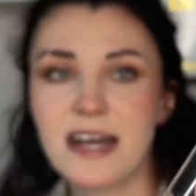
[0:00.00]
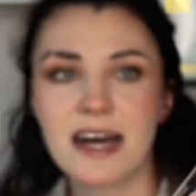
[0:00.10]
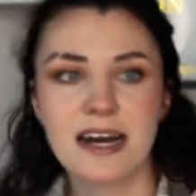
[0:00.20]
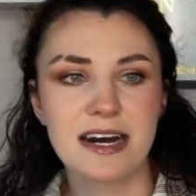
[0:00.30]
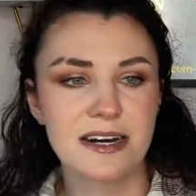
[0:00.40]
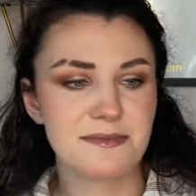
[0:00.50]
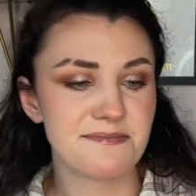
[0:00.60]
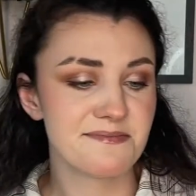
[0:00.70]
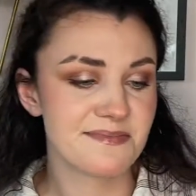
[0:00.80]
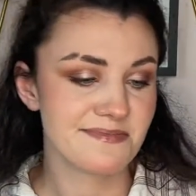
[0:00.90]

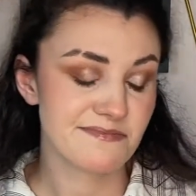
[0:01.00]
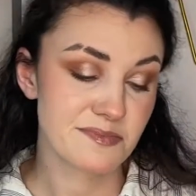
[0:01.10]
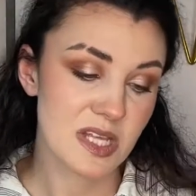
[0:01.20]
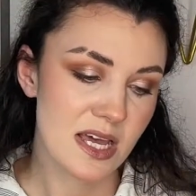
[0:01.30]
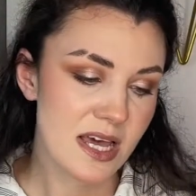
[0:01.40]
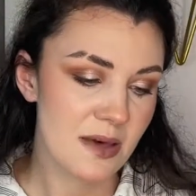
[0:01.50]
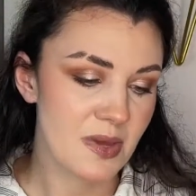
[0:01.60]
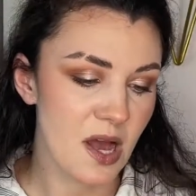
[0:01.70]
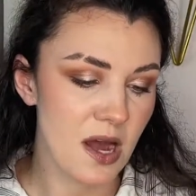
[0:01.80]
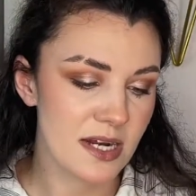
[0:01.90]
I
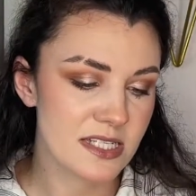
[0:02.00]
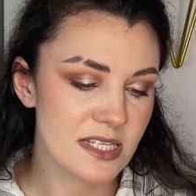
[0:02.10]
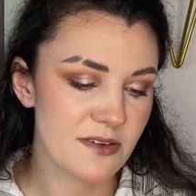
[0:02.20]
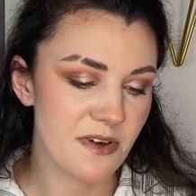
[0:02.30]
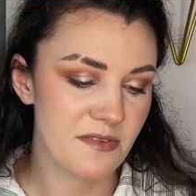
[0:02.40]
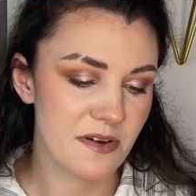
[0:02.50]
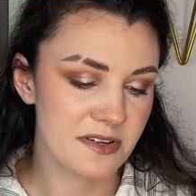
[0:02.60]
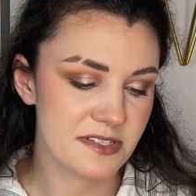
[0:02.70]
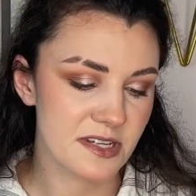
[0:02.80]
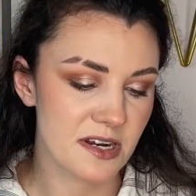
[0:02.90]
mean, honestly, if I
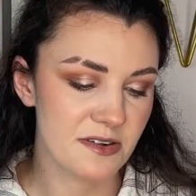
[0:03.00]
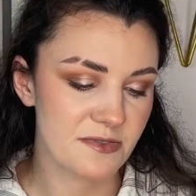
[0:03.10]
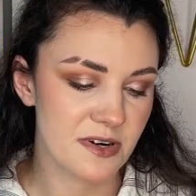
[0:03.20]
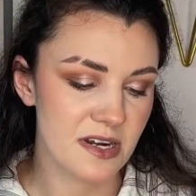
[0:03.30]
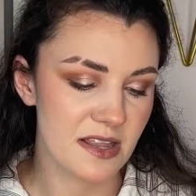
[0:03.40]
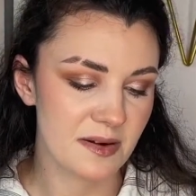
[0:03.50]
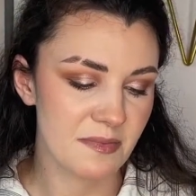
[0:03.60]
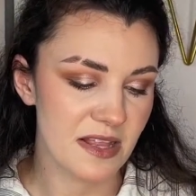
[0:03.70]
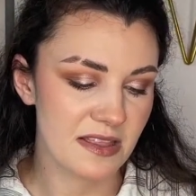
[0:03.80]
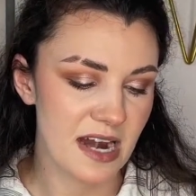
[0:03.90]
focused on it for another
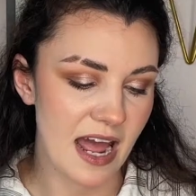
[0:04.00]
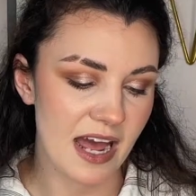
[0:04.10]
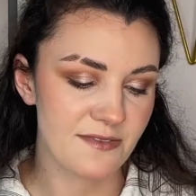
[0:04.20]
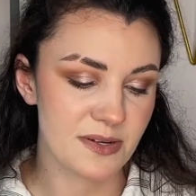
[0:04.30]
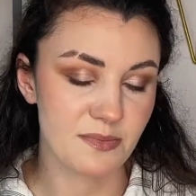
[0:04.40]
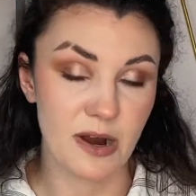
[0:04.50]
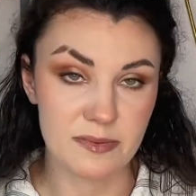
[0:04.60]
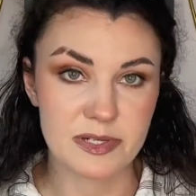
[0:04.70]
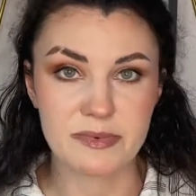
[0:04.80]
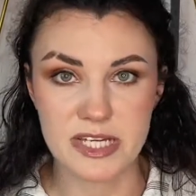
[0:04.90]
month and a half, it'd
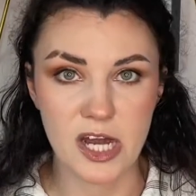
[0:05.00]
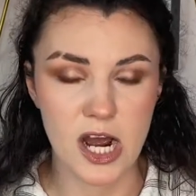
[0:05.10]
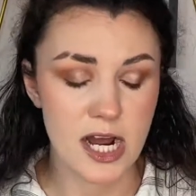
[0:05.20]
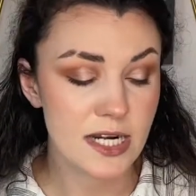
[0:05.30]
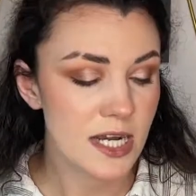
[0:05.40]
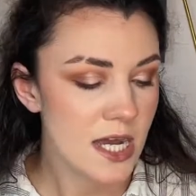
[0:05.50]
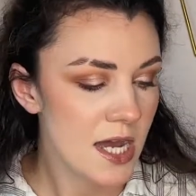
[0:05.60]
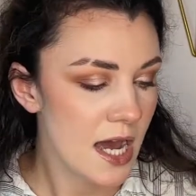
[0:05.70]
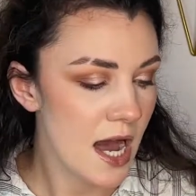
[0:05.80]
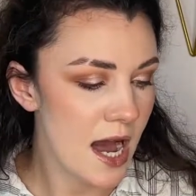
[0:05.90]
probably be gone.
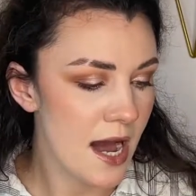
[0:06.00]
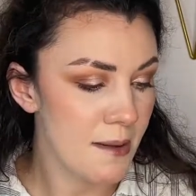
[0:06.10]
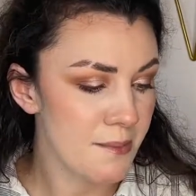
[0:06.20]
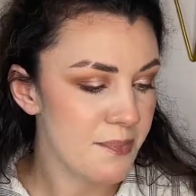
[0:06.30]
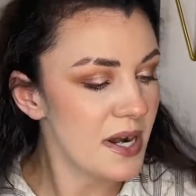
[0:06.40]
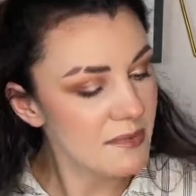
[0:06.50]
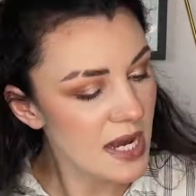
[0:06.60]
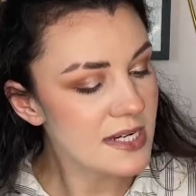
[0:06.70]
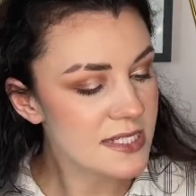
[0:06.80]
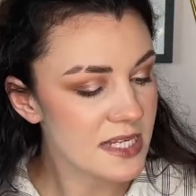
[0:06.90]
But I'm
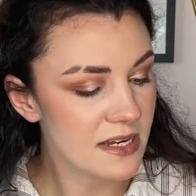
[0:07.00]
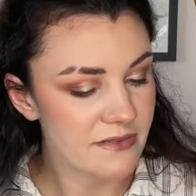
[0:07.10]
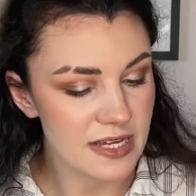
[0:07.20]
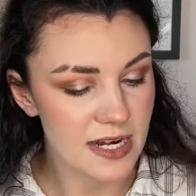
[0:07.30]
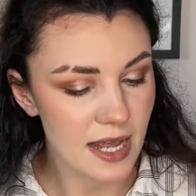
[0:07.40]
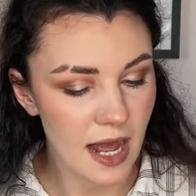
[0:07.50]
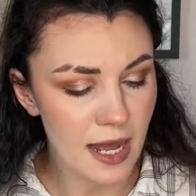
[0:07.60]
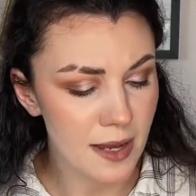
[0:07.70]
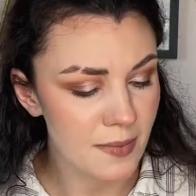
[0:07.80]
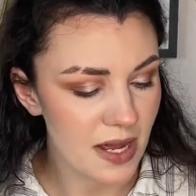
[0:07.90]
kind of sick of it.
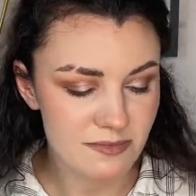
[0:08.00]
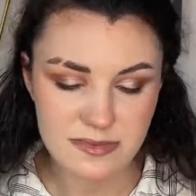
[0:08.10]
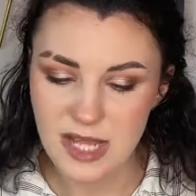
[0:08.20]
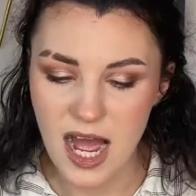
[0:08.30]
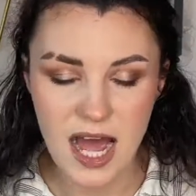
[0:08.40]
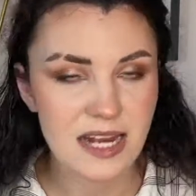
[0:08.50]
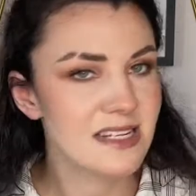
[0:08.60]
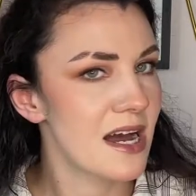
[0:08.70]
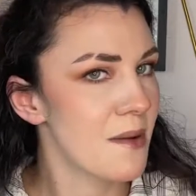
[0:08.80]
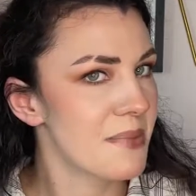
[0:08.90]
I'm
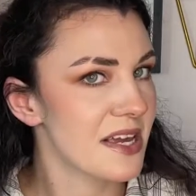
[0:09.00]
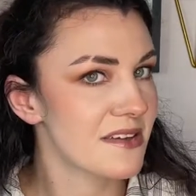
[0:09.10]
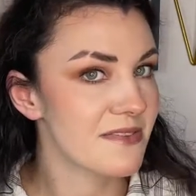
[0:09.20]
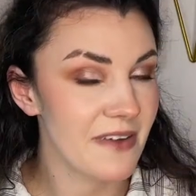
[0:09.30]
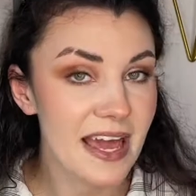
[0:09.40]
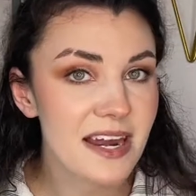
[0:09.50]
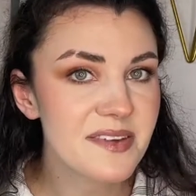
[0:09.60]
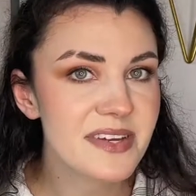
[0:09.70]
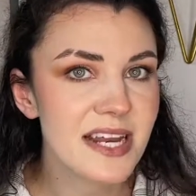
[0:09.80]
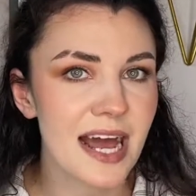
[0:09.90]
not a big fan
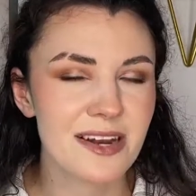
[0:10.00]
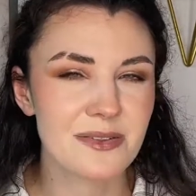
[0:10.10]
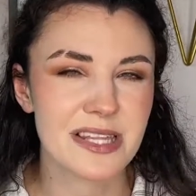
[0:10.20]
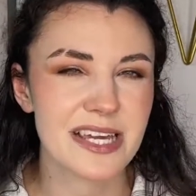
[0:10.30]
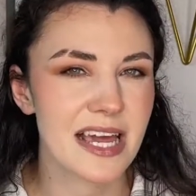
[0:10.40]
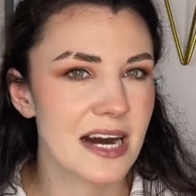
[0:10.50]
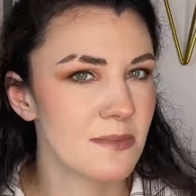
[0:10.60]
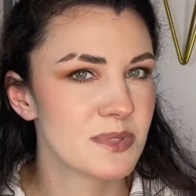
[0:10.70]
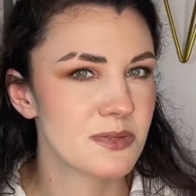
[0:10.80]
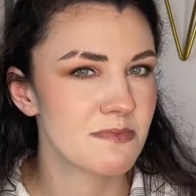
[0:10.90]
of it. I don't think it
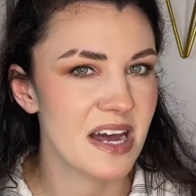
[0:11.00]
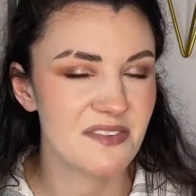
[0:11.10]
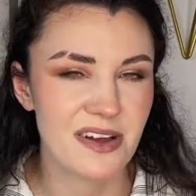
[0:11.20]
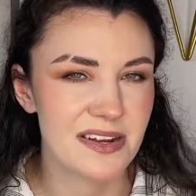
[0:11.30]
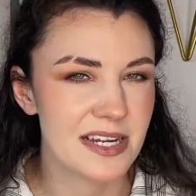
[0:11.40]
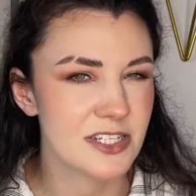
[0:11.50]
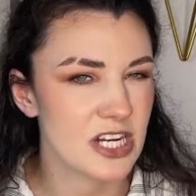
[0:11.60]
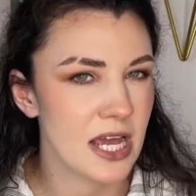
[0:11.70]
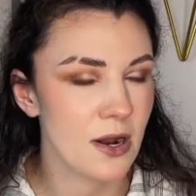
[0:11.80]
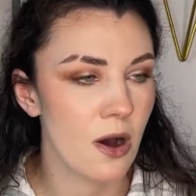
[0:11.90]
helps my
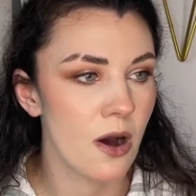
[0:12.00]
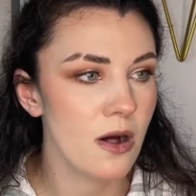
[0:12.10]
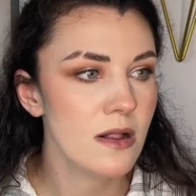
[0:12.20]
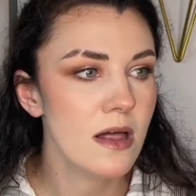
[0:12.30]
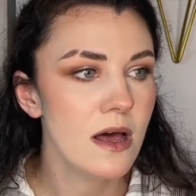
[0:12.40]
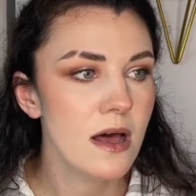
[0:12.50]
foundation at all.